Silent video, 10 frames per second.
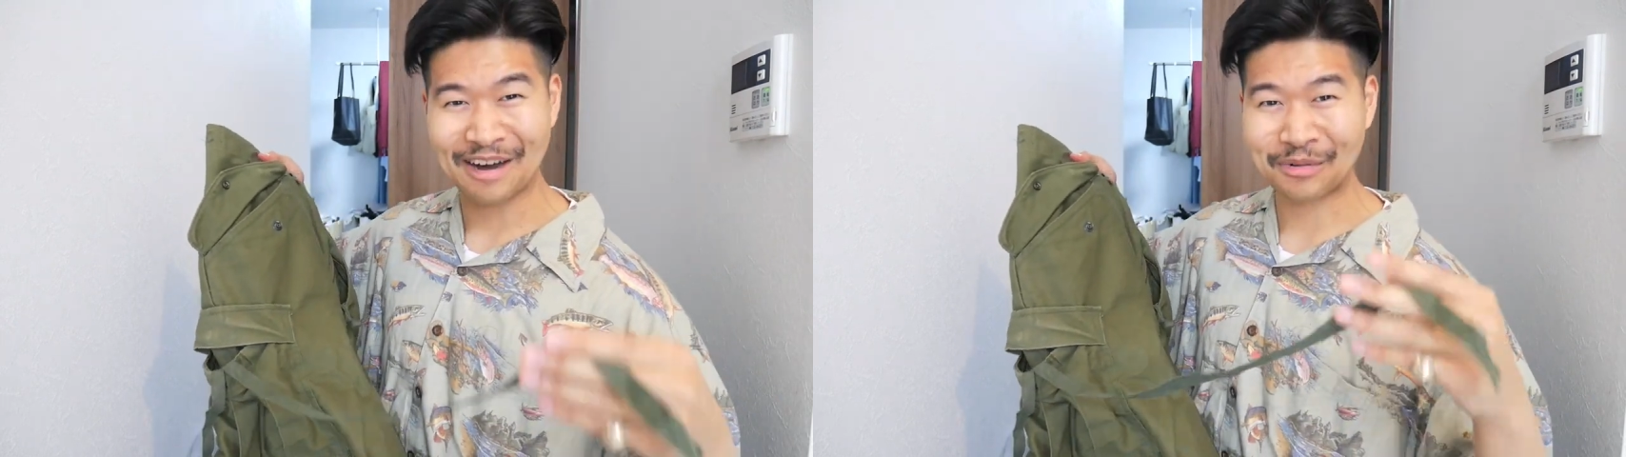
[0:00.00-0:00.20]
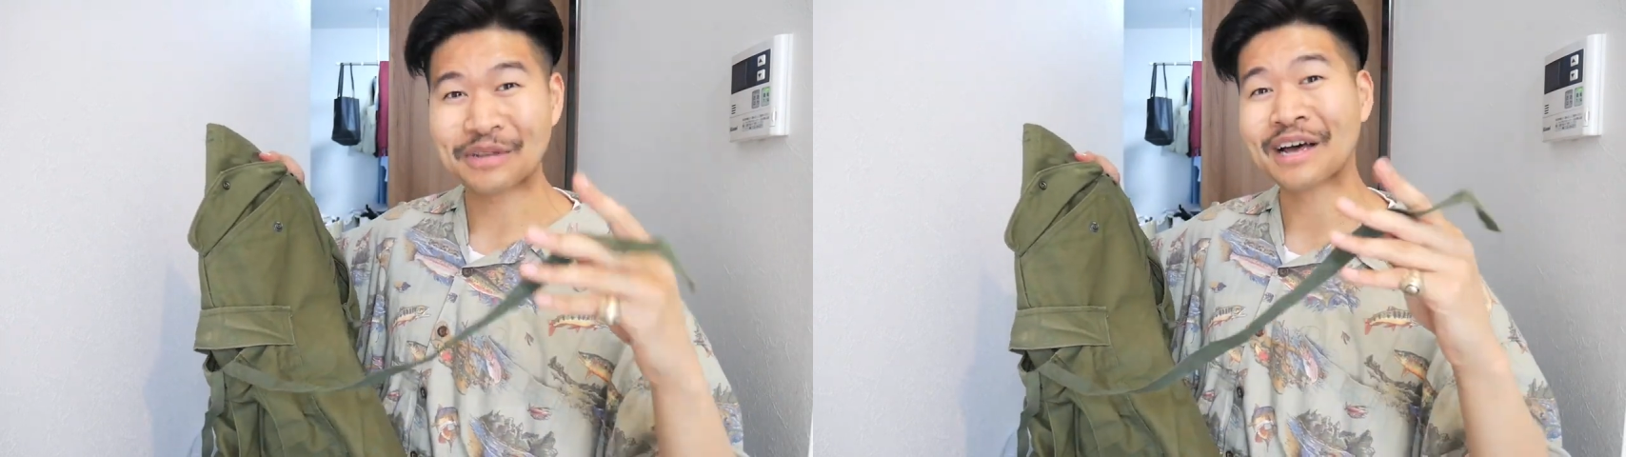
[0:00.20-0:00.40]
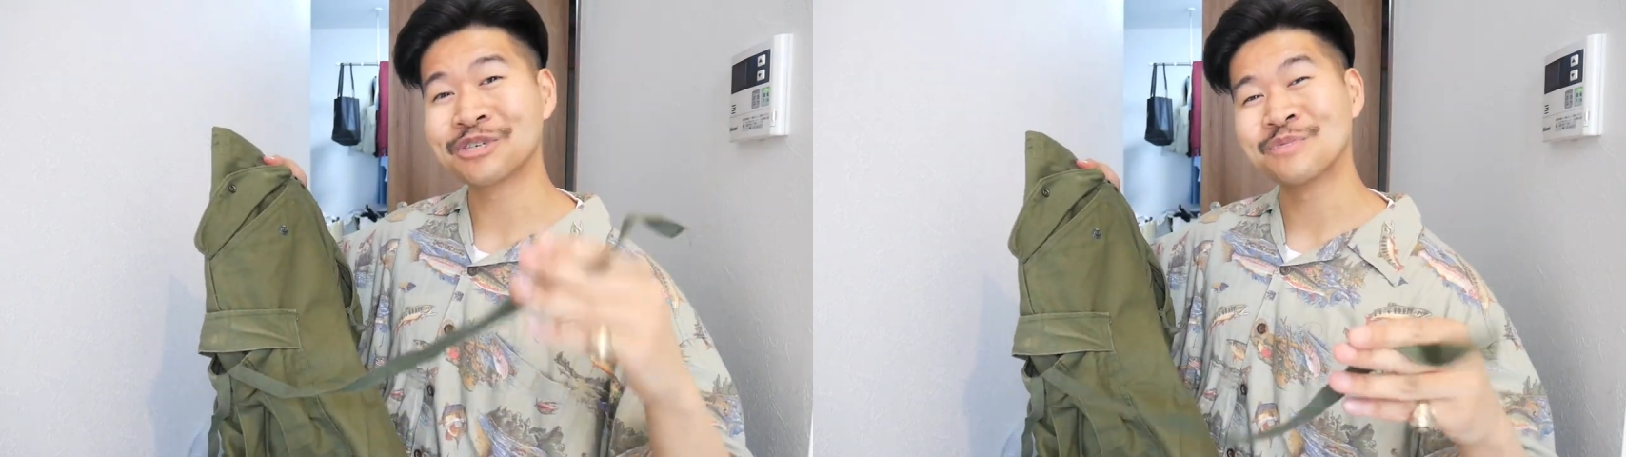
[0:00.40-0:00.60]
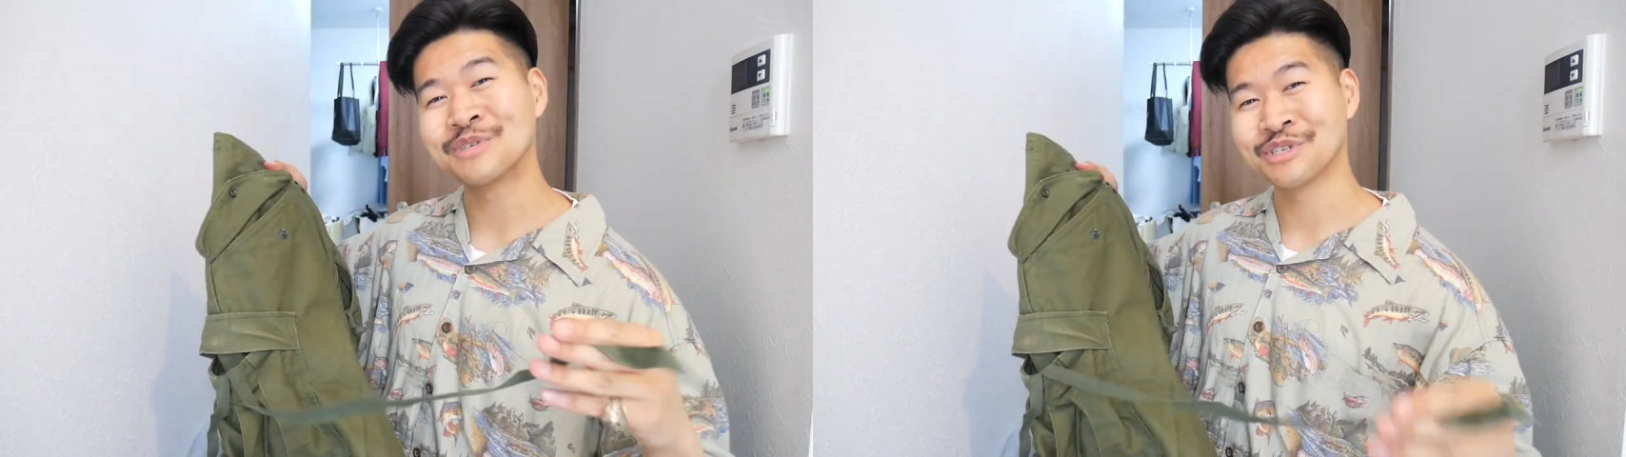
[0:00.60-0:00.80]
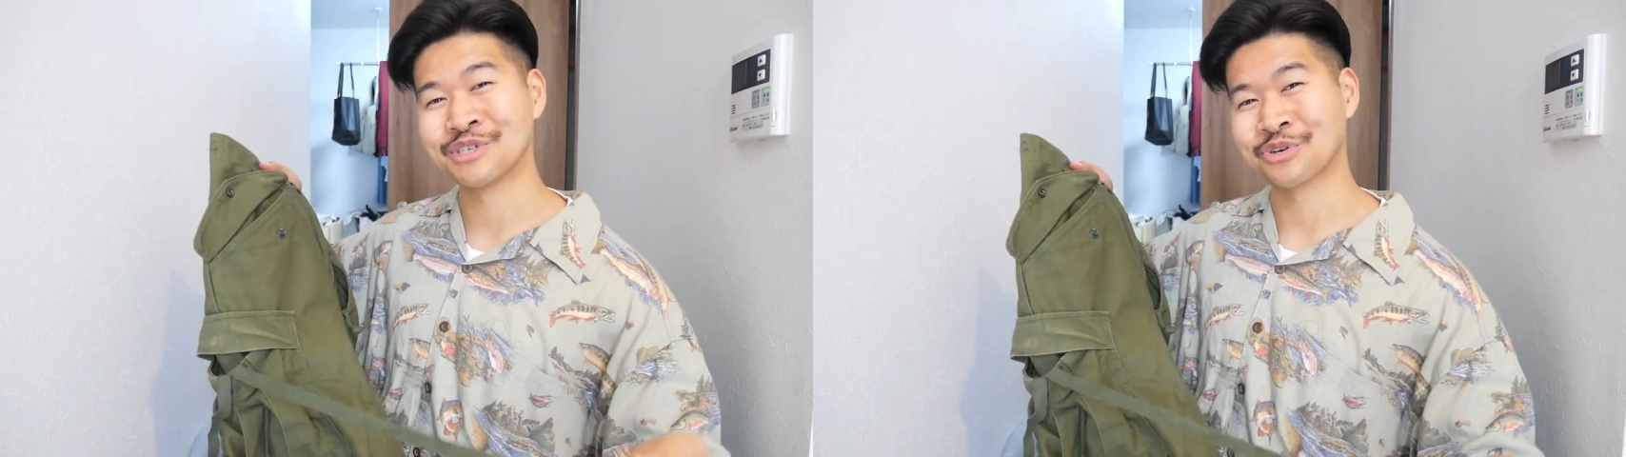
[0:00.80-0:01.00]
I'm not
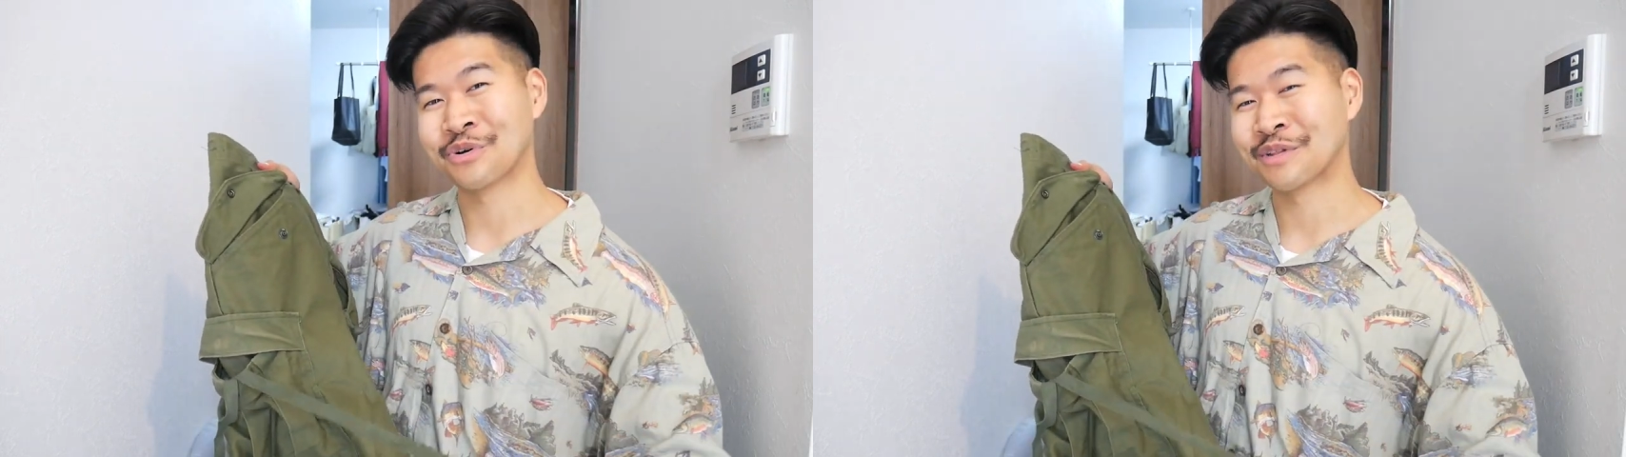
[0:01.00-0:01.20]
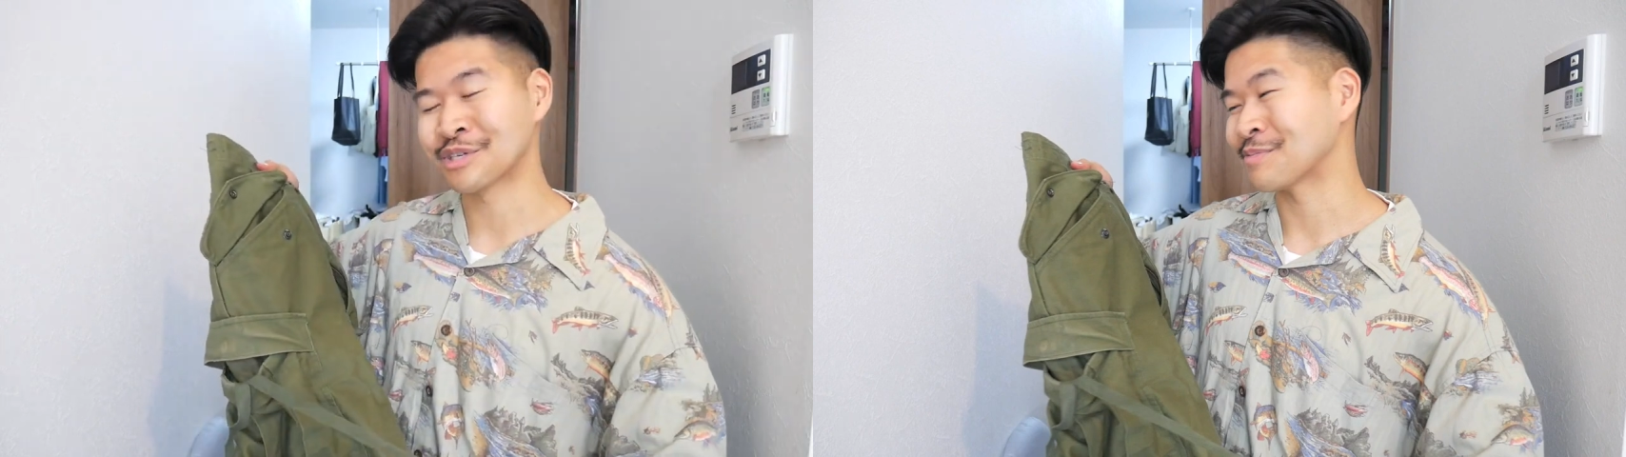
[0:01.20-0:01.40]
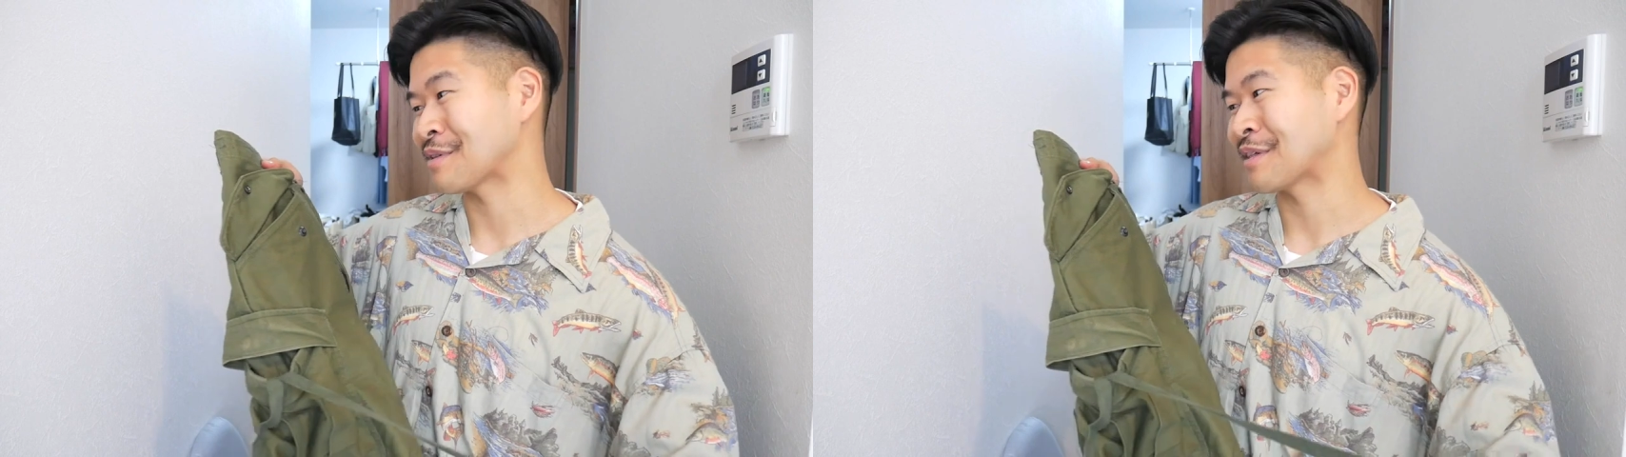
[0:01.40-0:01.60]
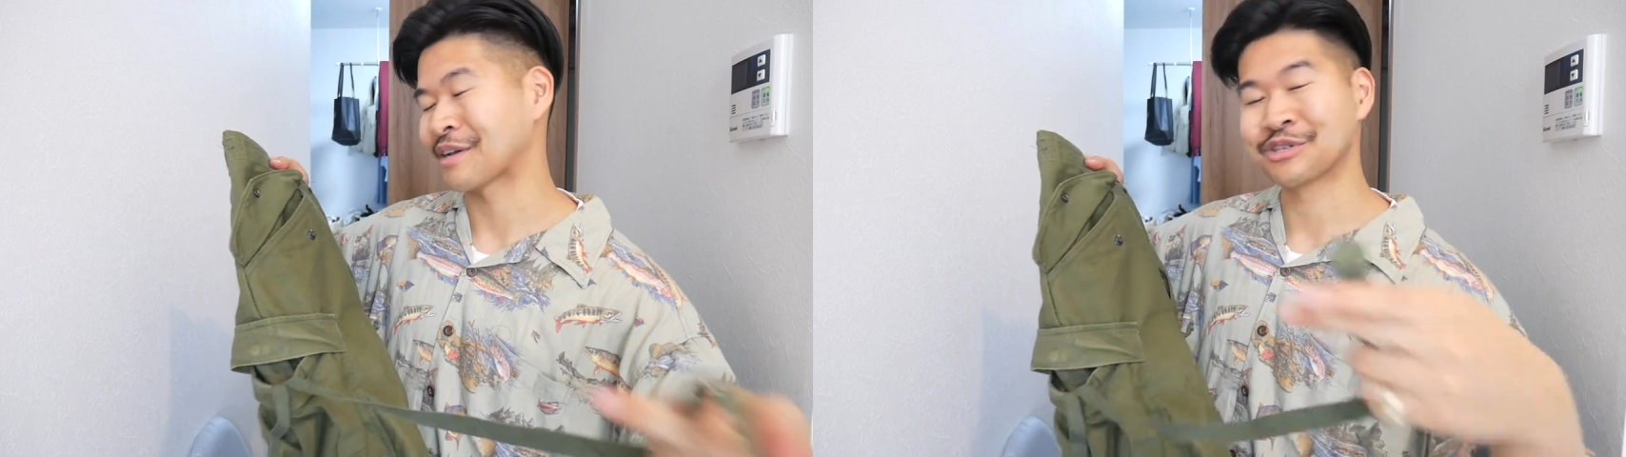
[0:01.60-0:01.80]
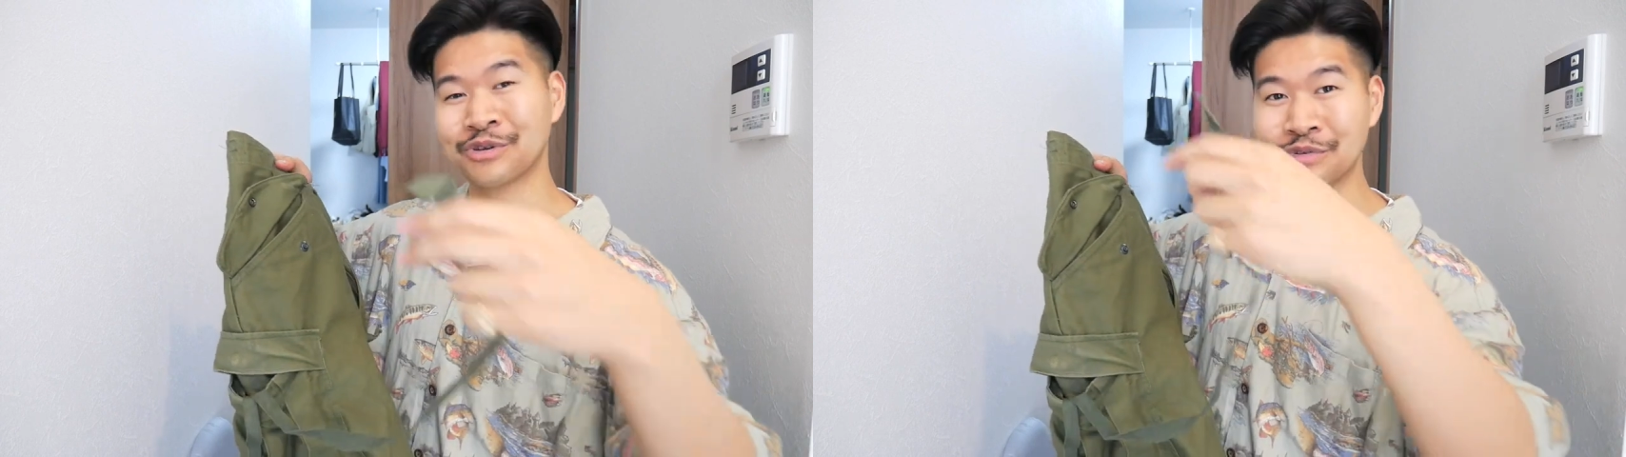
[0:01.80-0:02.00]
100% sure on this, but I
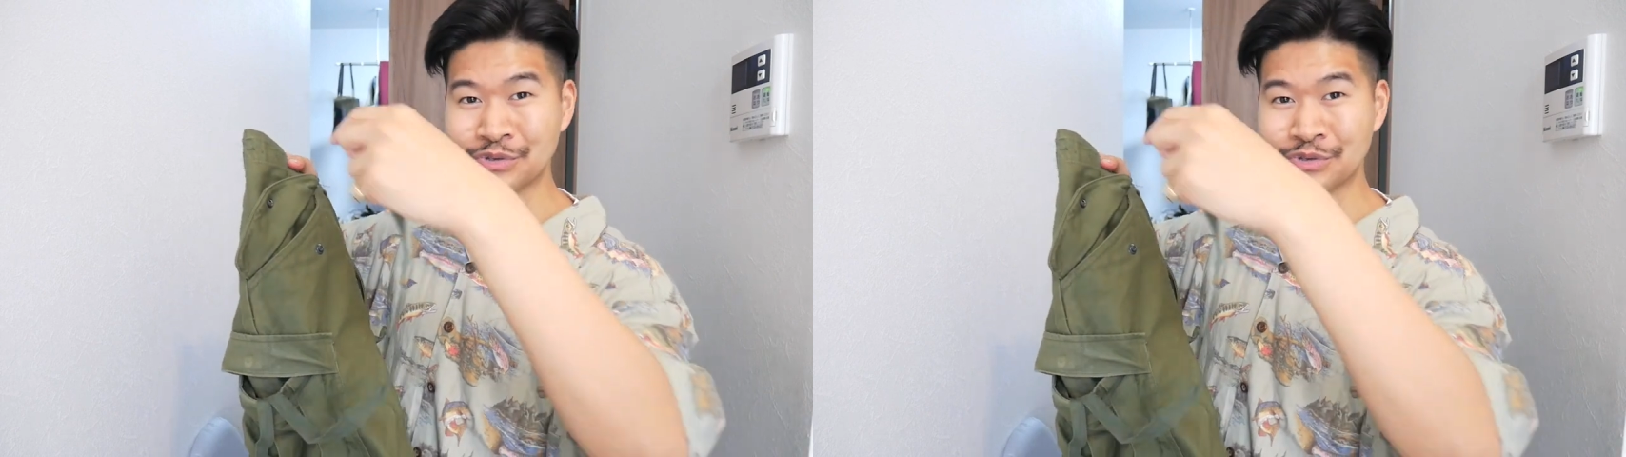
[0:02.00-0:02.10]
think you're sort of,